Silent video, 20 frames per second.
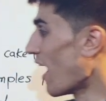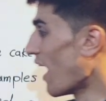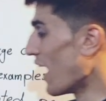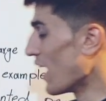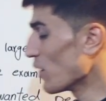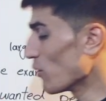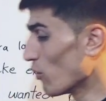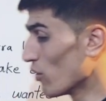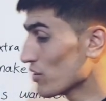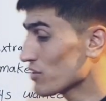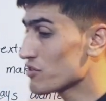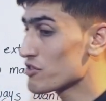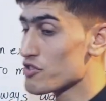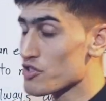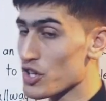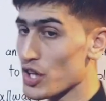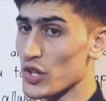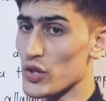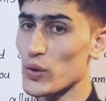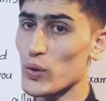I want
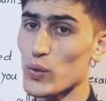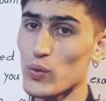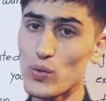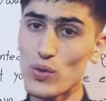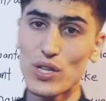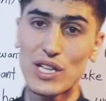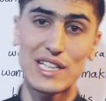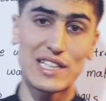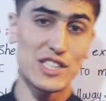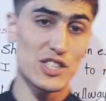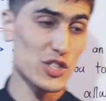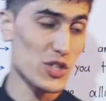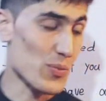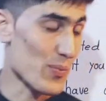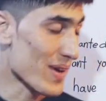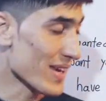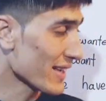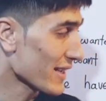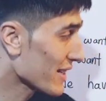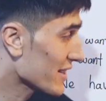you to
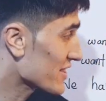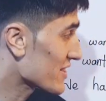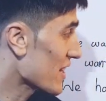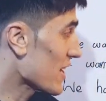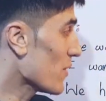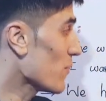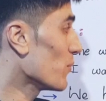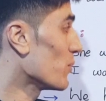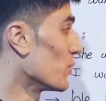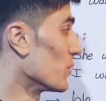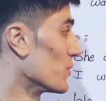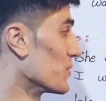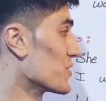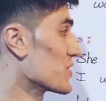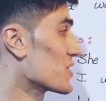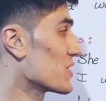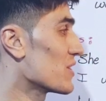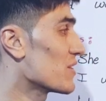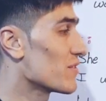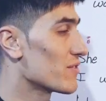make
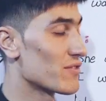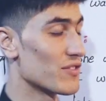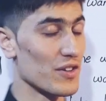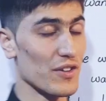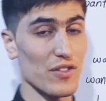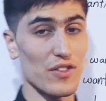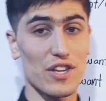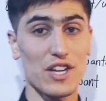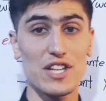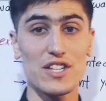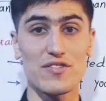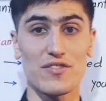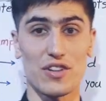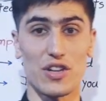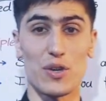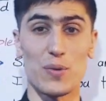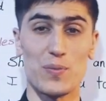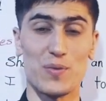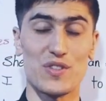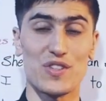examples for these
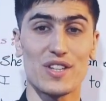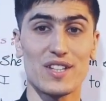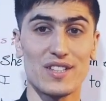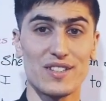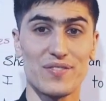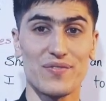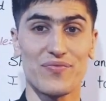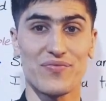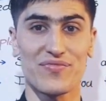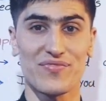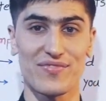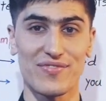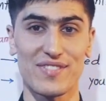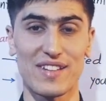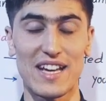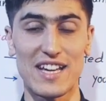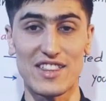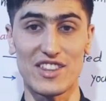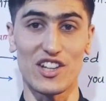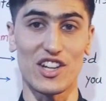verbs
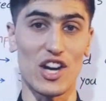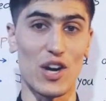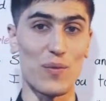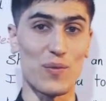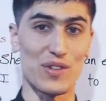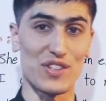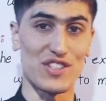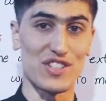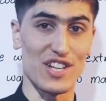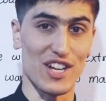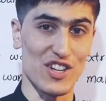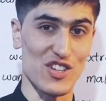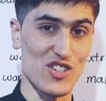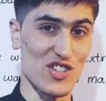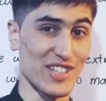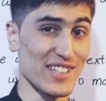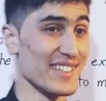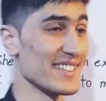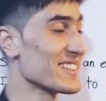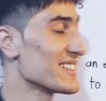in the comment
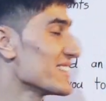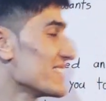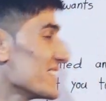section.